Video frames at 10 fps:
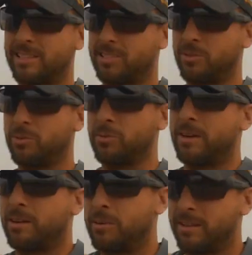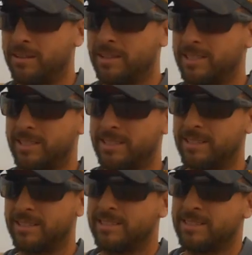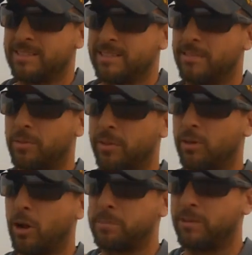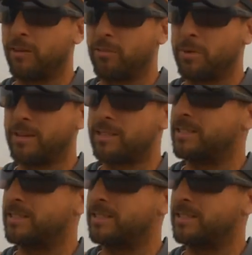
so whether it's you know the crops off a bit, it's